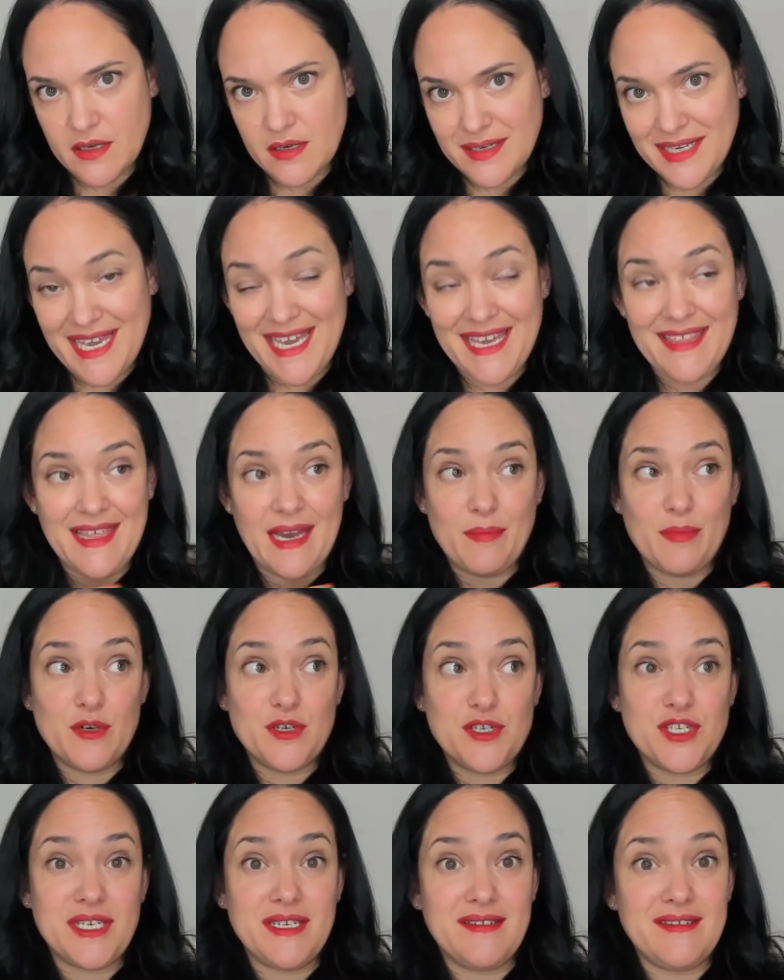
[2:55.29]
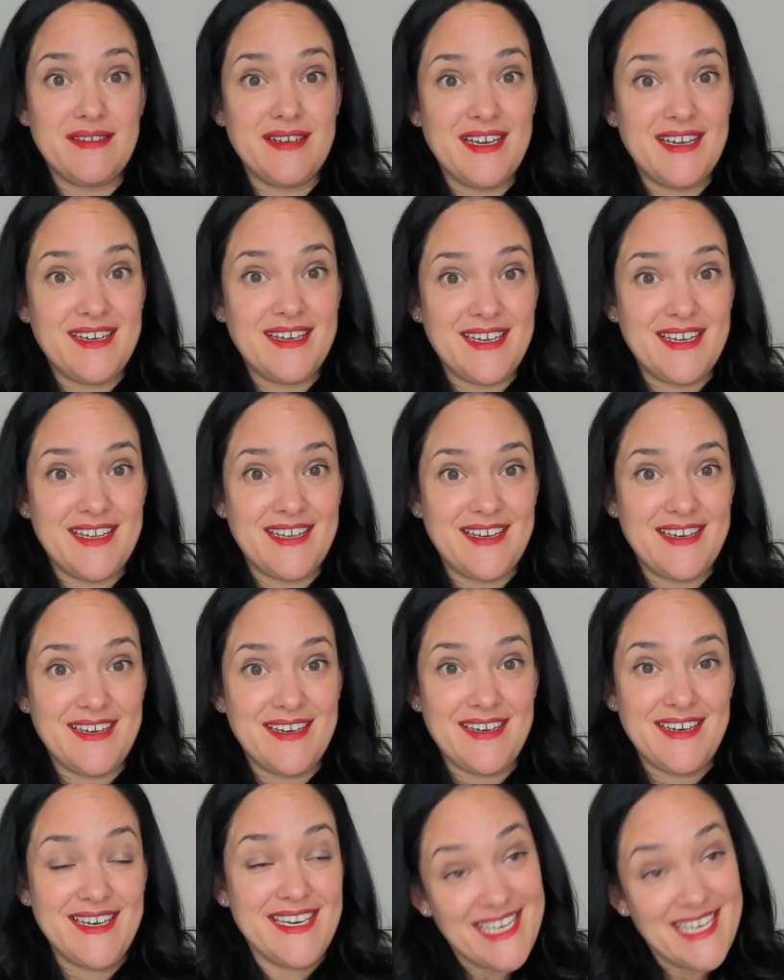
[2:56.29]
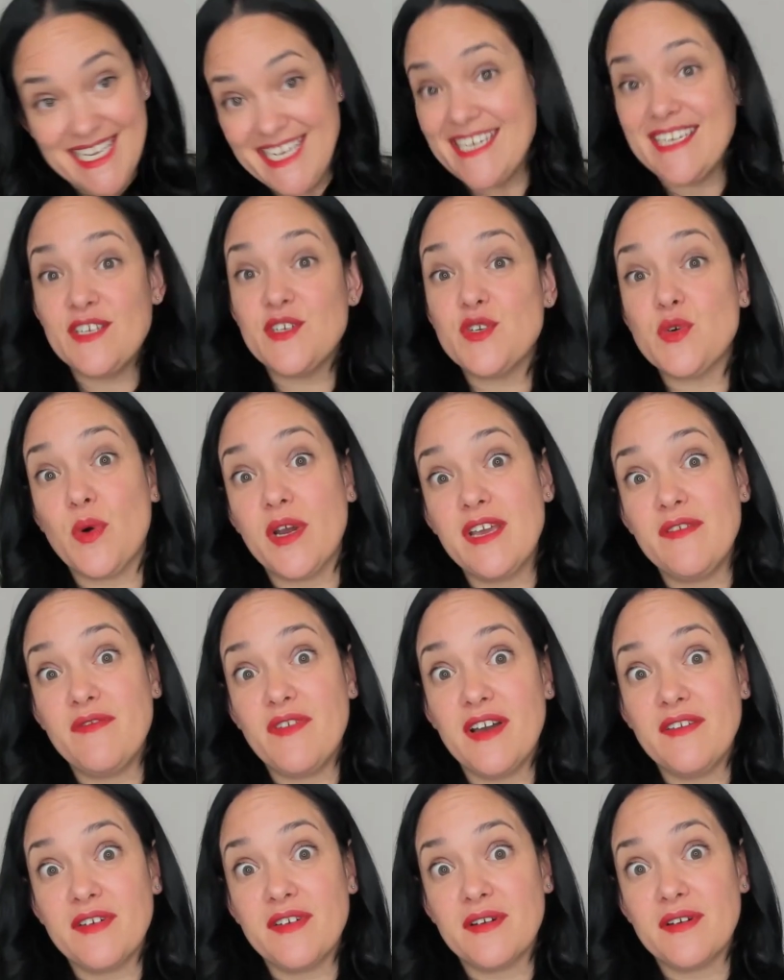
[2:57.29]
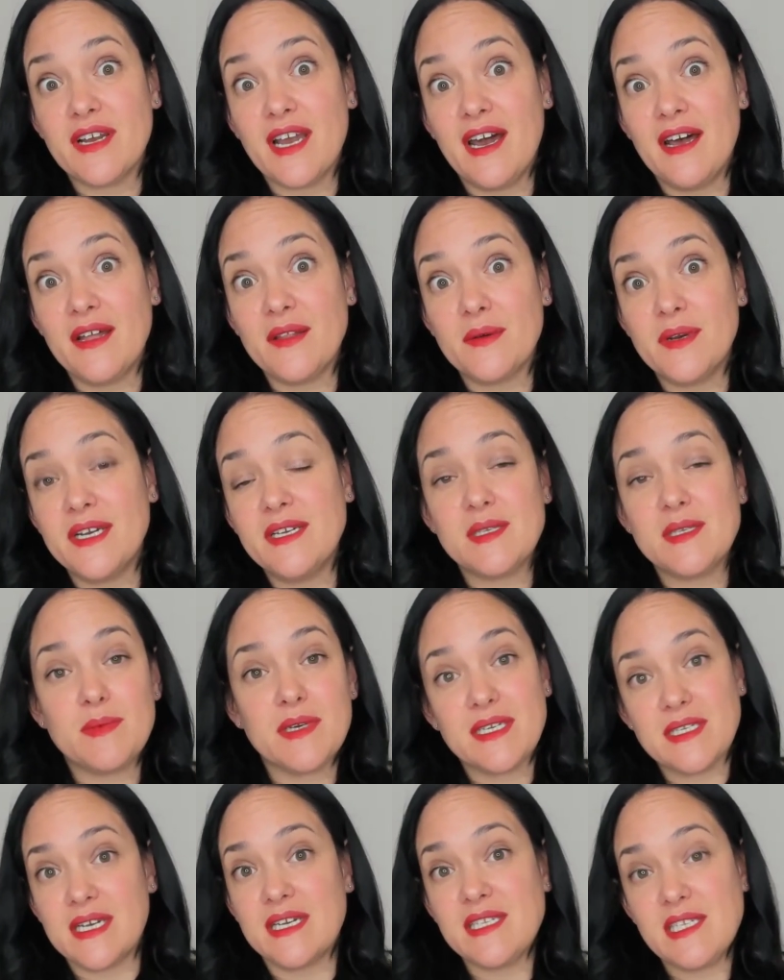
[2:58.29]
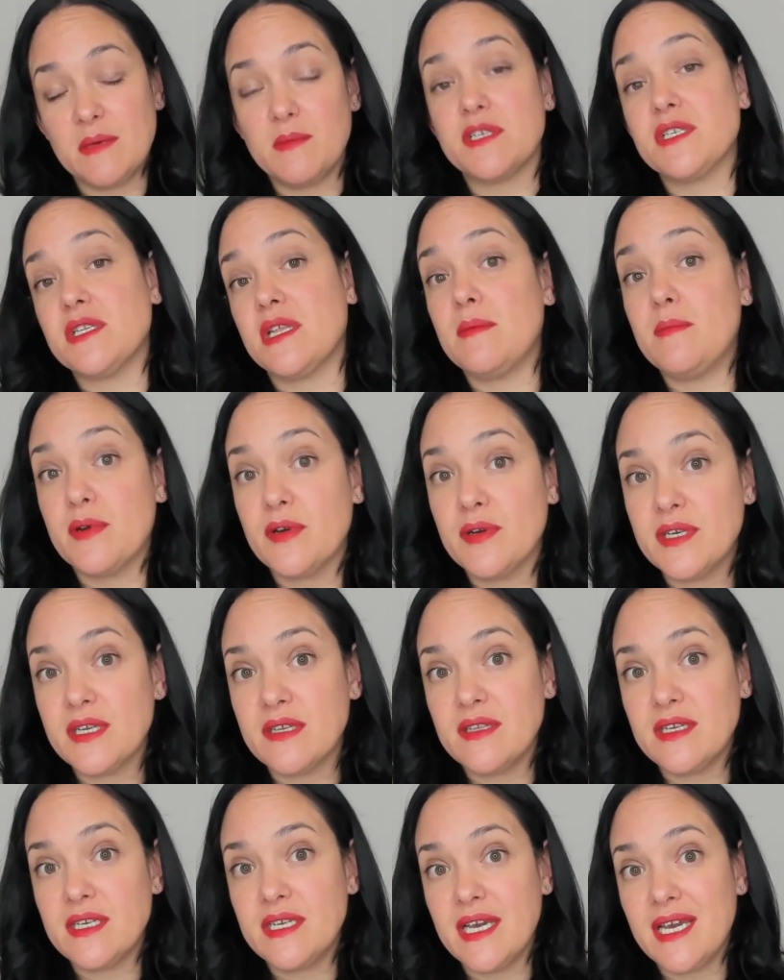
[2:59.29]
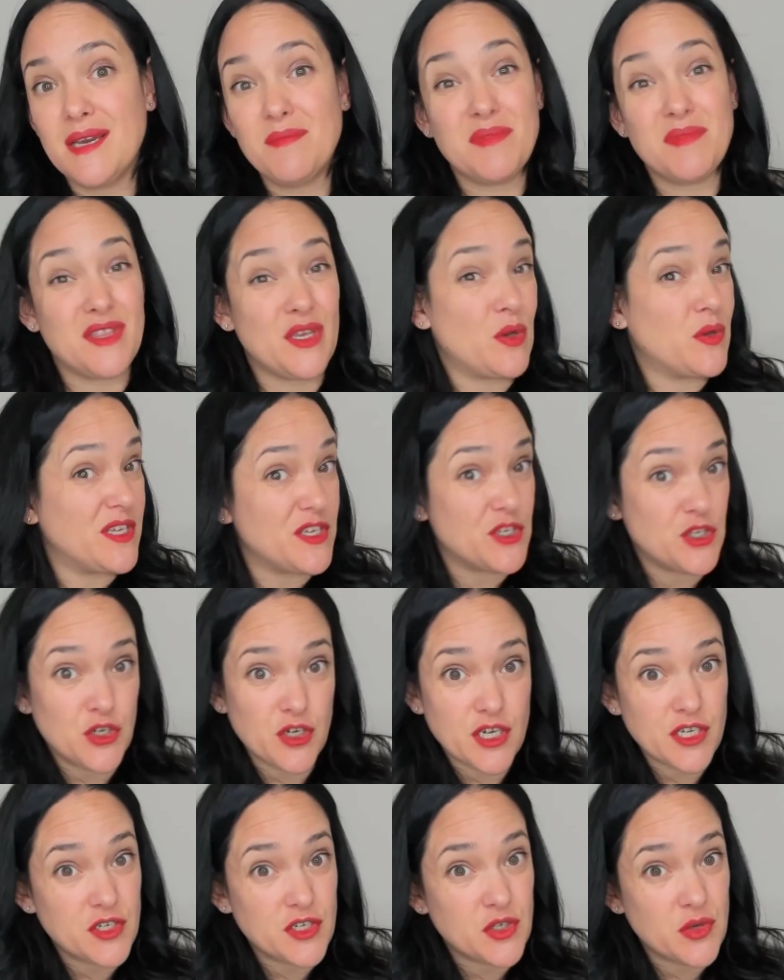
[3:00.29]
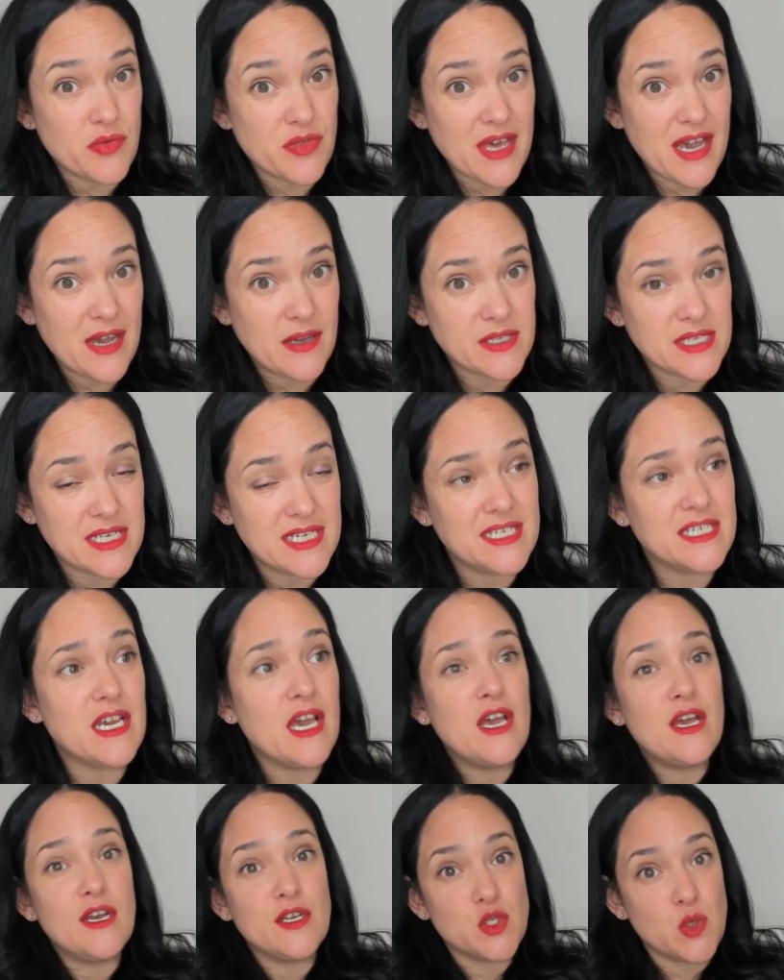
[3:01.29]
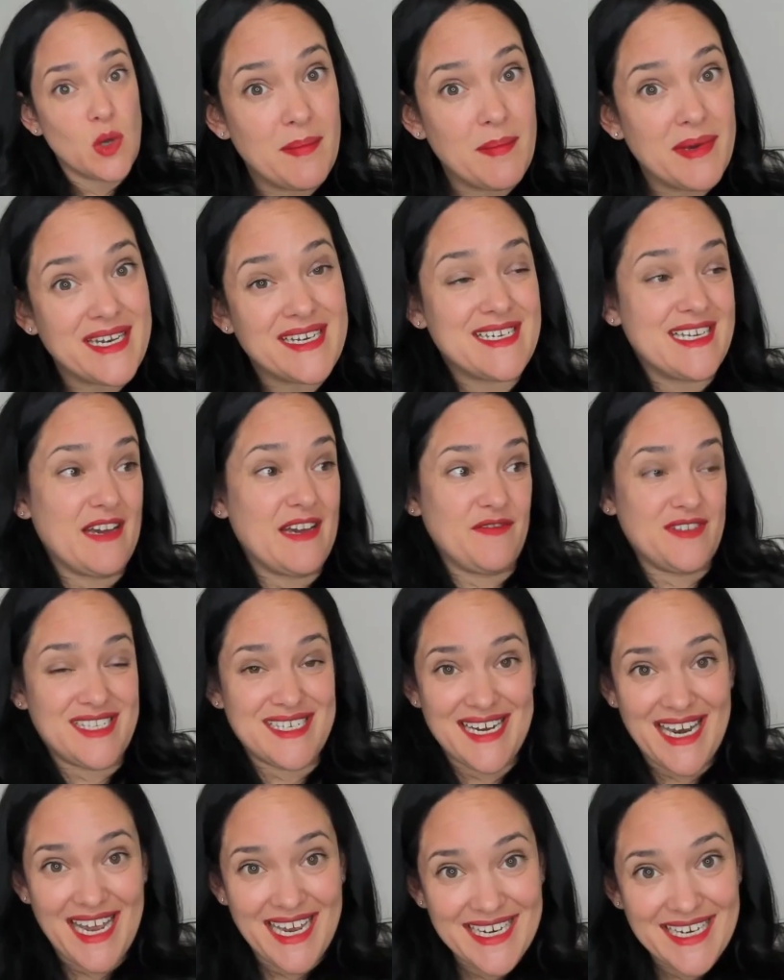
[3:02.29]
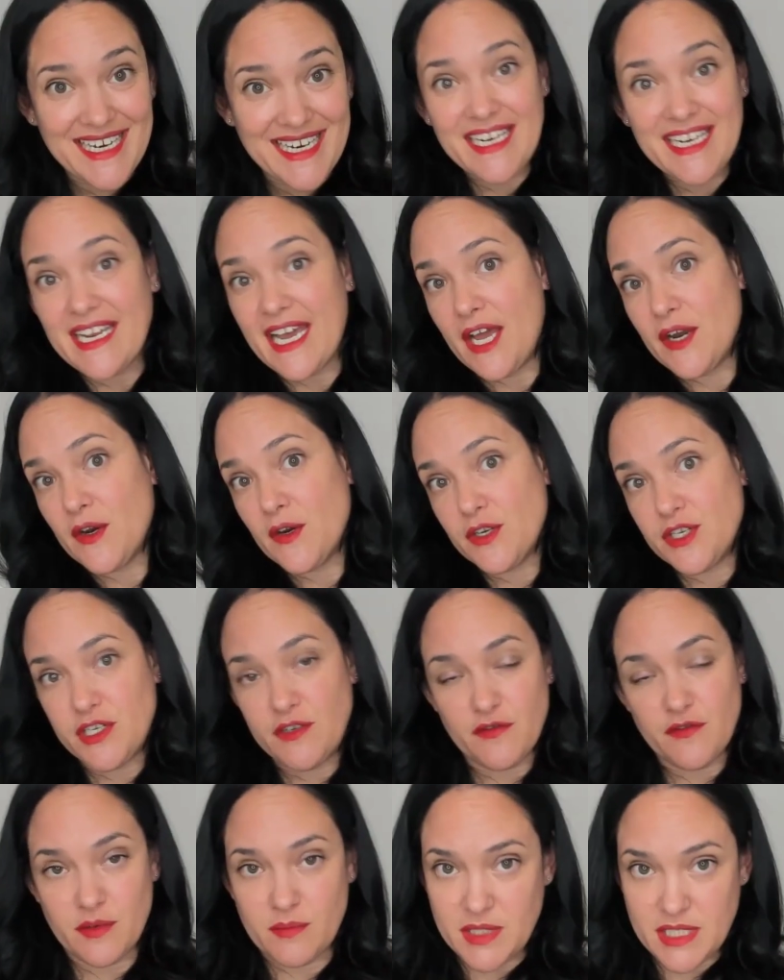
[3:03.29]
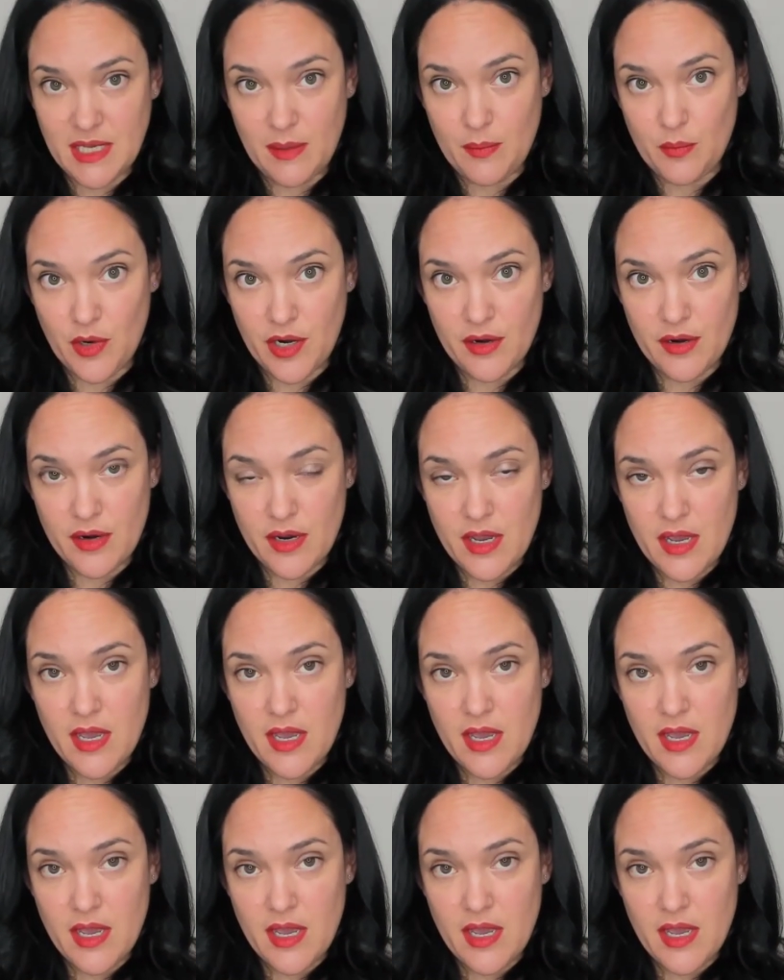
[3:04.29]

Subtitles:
Okay, that person needed 2,500 calories because that's how much they burned in the day, but they only took in 2,000. So a deficit. I need energy from somewhere.